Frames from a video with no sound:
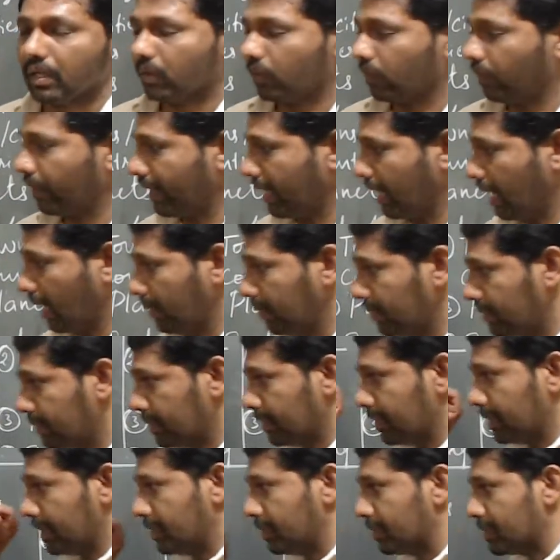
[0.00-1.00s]
we have
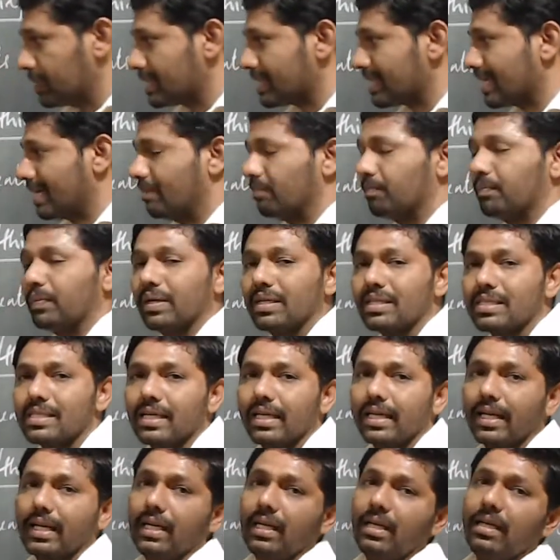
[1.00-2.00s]
to use
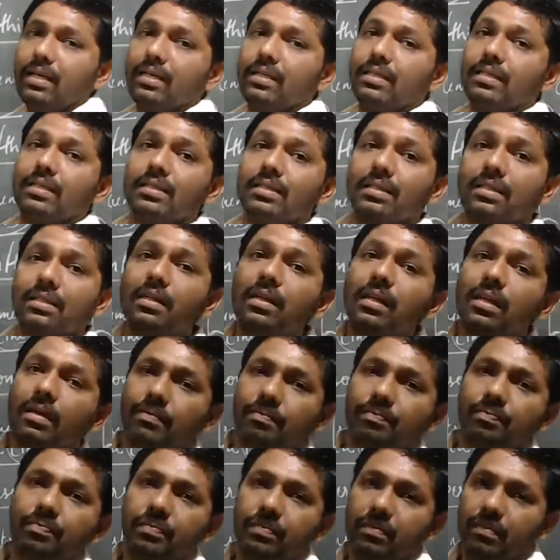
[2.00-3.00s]
compulsory the.
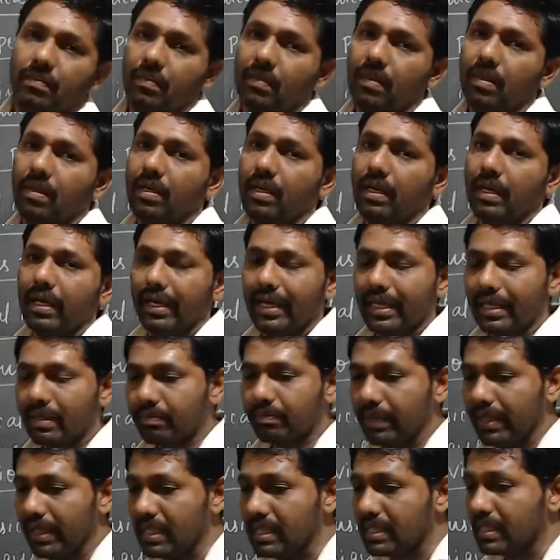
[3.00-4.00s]
It
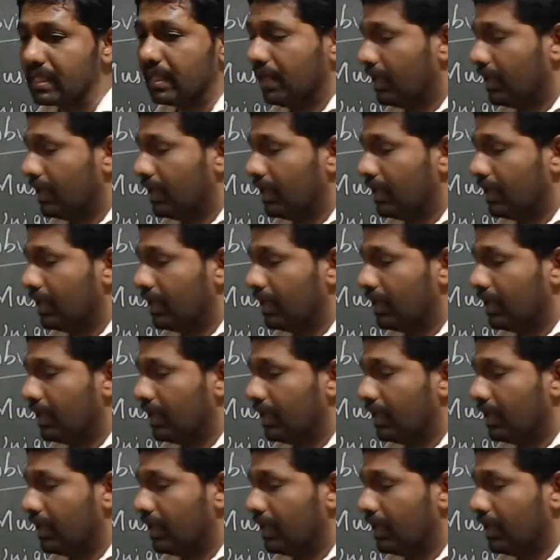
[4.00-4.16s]
means